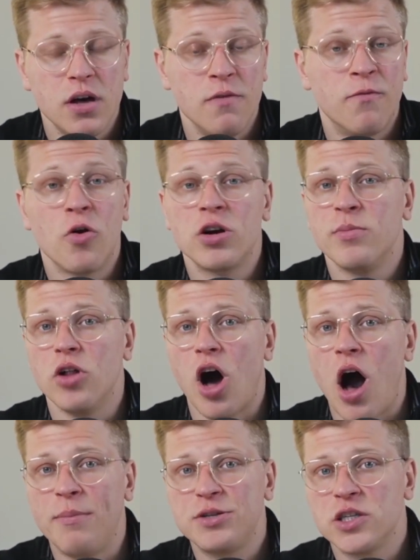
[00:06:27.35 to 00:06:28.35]
Affordable
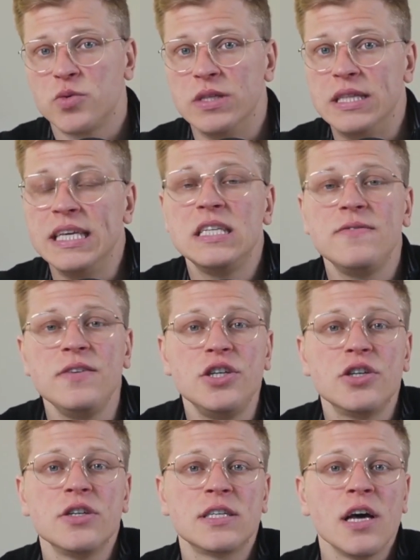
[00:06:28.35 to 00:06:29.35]
options with these
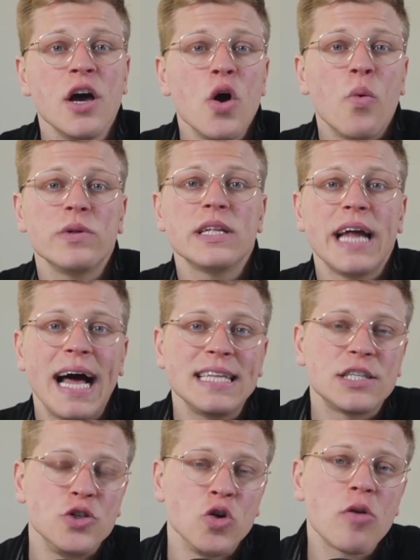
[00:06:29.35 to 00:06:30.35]
features will
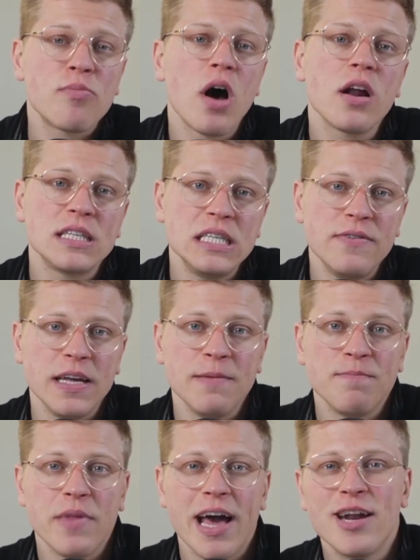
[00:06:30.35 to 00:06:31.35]
enhance your
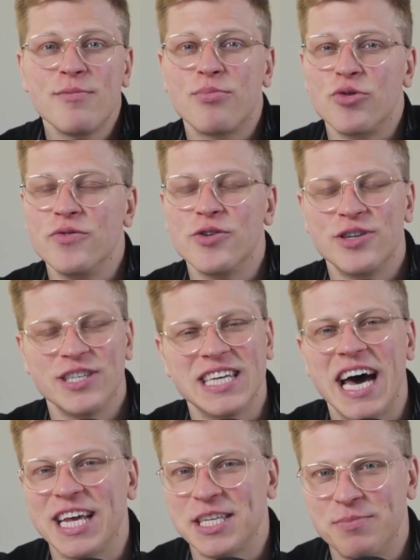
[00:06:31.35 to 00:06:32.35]
productivity and improve your
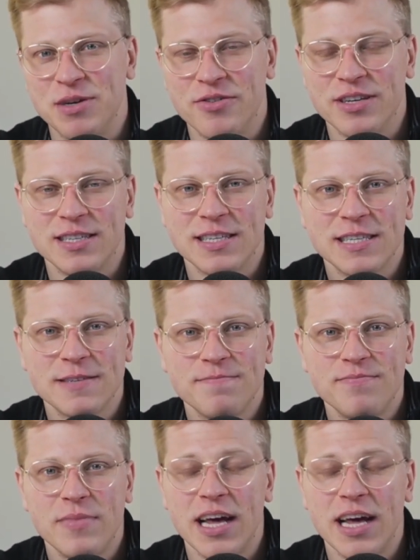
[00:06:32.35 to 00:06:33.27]
design experience.